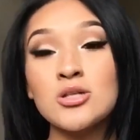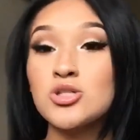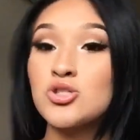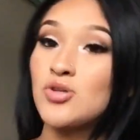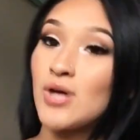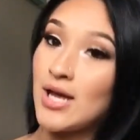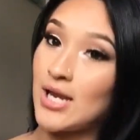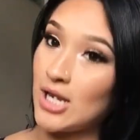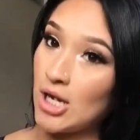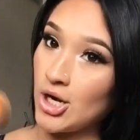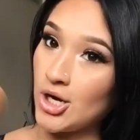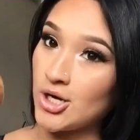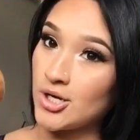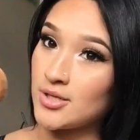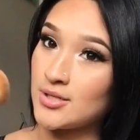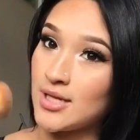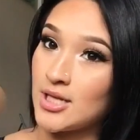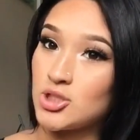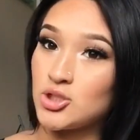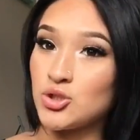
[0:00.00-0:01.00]
So I
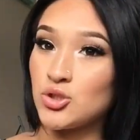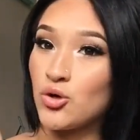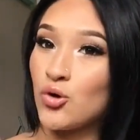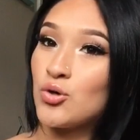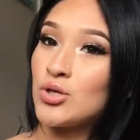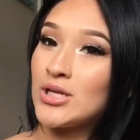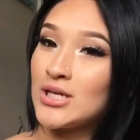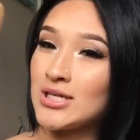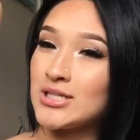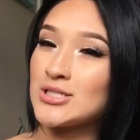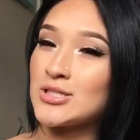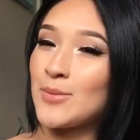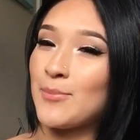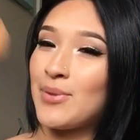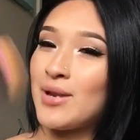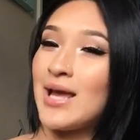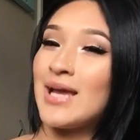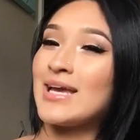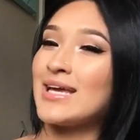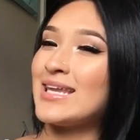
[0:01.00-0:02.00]
learned that you only need to
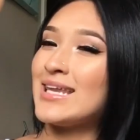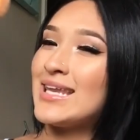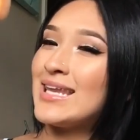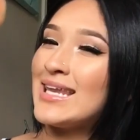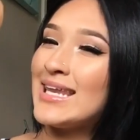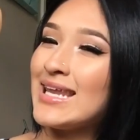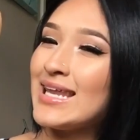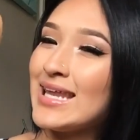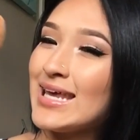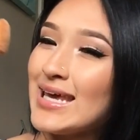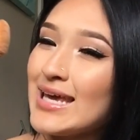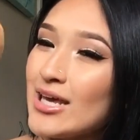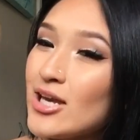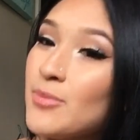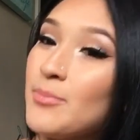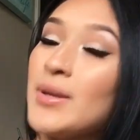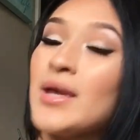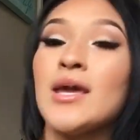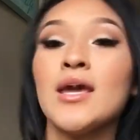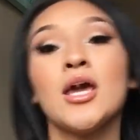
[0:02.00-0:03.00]
apply a little
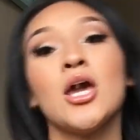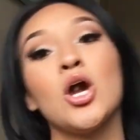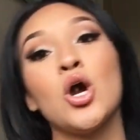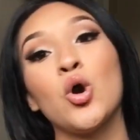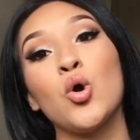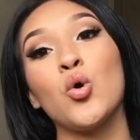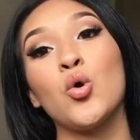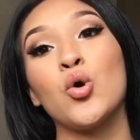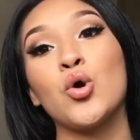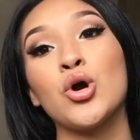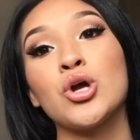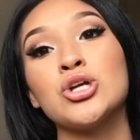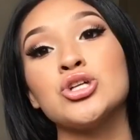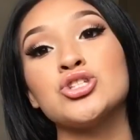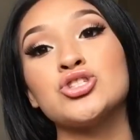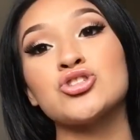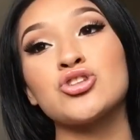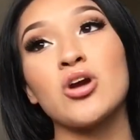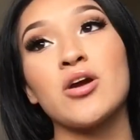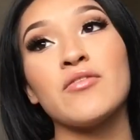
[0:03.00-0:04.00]
bit, or
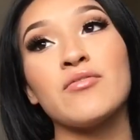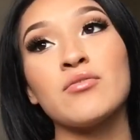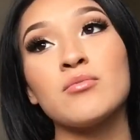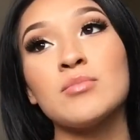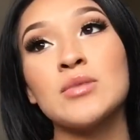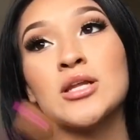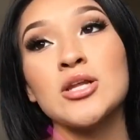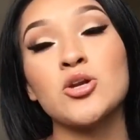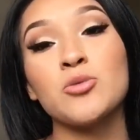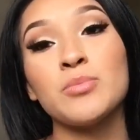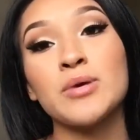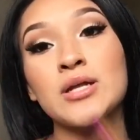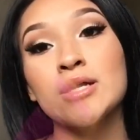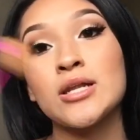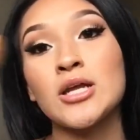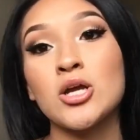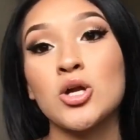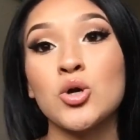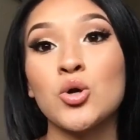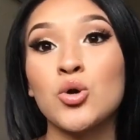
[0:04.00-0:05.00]
start from a little bit and
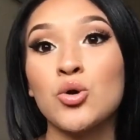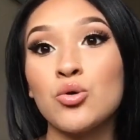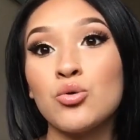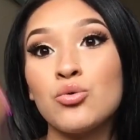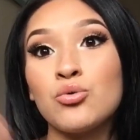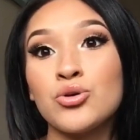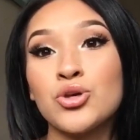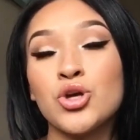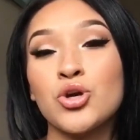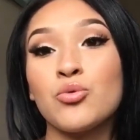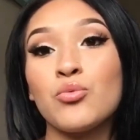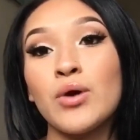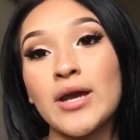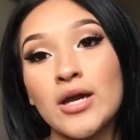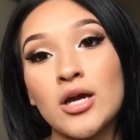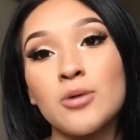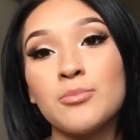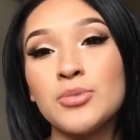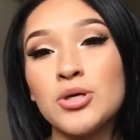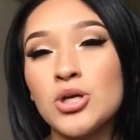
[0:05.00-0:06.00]
then go your
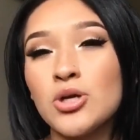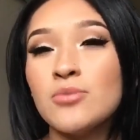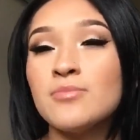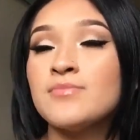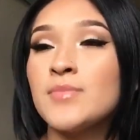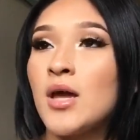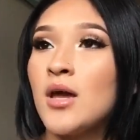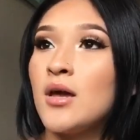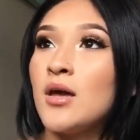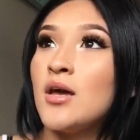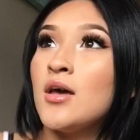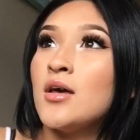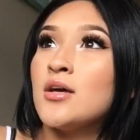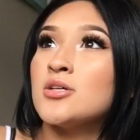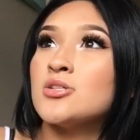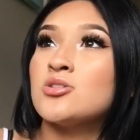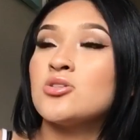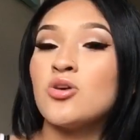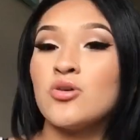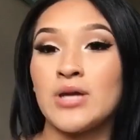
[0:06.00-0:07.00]
way up, you know?
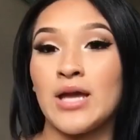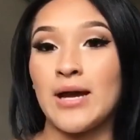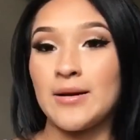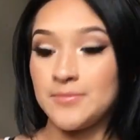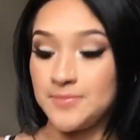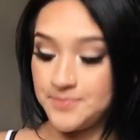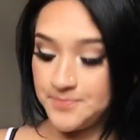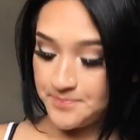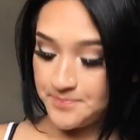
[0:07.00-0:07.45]
So yeah.